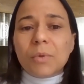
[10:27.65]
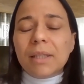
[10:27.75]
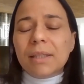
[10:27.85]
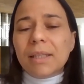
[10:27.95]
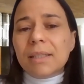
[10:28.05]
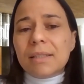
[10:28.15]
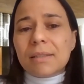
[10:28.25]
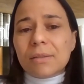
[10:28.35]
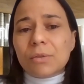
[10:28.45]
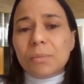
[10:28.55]
One then
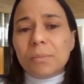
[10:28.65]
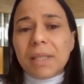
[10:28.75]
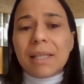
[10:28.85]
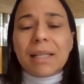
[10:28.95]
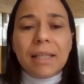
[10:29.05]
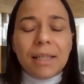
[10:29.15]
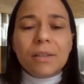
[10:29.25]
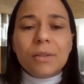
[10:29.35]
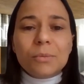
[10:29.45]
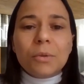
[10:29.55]
is to be clear
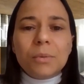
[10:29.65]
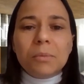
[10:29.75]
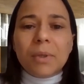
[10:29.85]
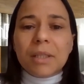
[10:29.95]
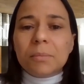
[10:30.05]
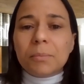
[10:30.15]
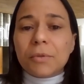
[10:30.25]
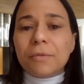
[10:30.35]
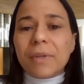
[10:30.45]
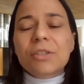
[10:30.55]
on what we want
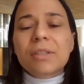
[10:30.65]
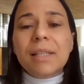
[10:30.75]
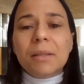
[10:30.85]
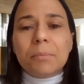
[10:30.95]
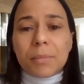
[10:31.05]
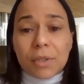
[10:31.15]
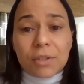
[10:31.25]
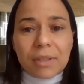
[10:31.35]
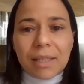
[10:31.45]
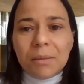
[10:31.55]
professionally and
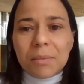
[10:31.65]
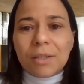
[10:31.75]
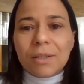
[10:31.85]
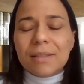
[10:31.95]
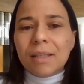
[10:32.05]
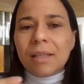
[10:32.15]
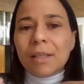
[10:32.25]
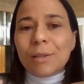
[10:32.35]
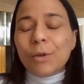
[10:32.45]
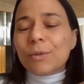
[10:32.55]
personally, because
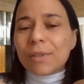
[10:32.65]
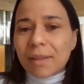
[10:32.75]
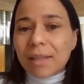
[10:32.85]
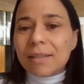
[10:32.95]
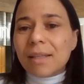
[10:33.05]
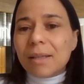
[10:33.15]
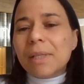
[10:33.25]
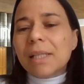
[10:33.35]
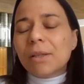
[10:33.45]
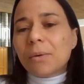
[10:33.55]
those things, they
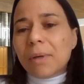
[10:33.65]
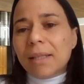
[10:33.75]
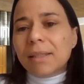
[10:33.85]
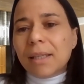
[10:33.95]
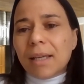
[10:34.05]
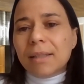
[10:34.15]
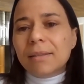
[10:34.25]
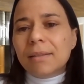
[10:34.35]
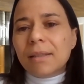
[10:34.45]
really go hand in hand.